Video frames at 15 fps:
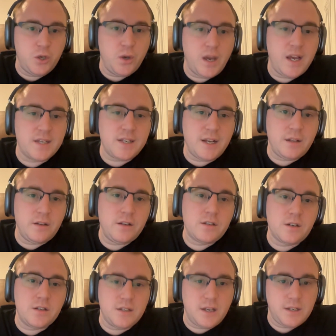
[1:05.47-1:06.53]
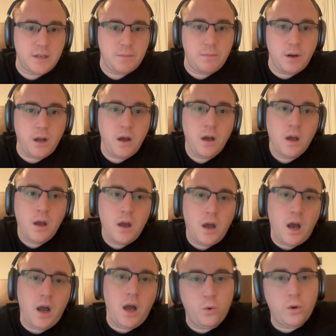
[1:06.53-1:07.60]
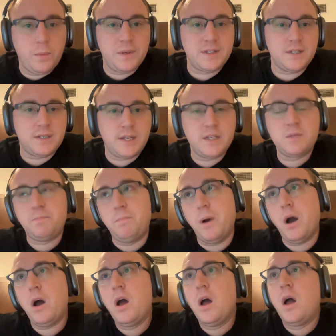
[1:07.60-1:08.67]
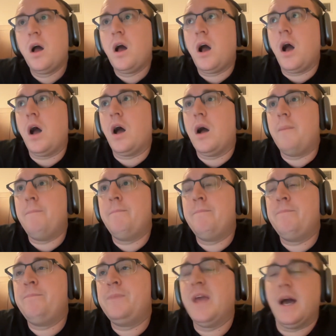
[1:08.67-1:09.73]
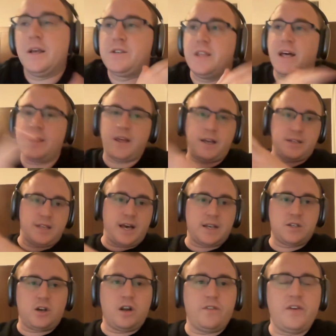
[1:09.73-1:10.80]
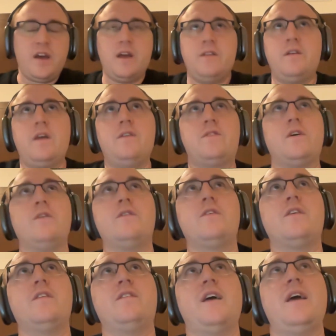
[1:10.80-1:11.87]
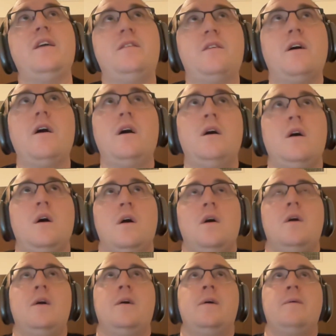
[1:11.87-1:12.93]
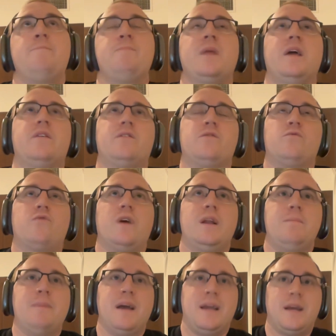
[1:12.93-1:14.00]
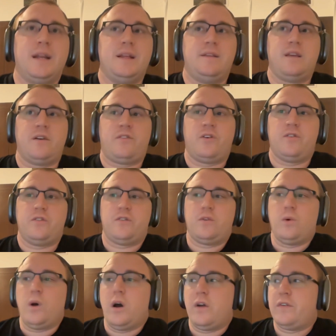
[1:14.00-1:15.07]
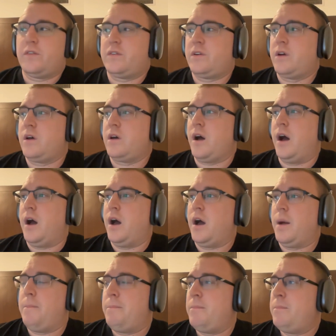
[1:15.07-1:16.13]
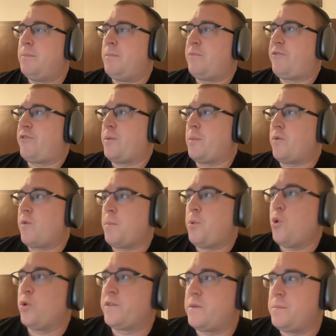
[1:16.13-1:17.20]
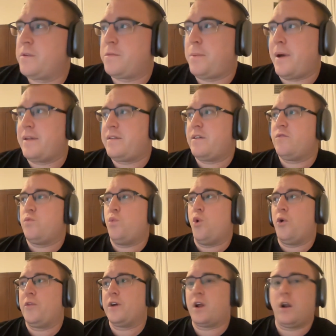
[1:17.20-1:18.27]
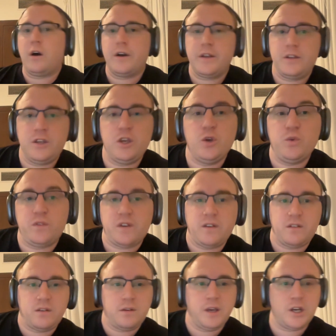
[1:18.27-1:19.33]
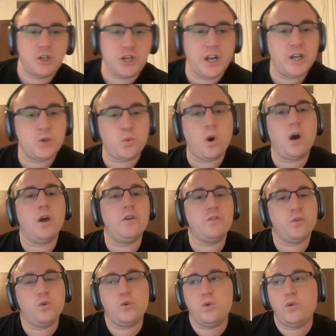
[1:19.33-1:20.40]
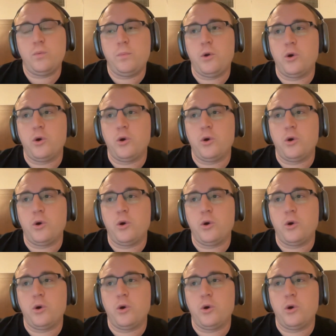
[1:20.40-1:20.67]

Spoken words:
use the UK standards because they're simpler for smaller businesses. But so that's that side of it. In terms of the data, it doesn't really make any difference to us from a reporting perspective what the client uses, exchange-wise or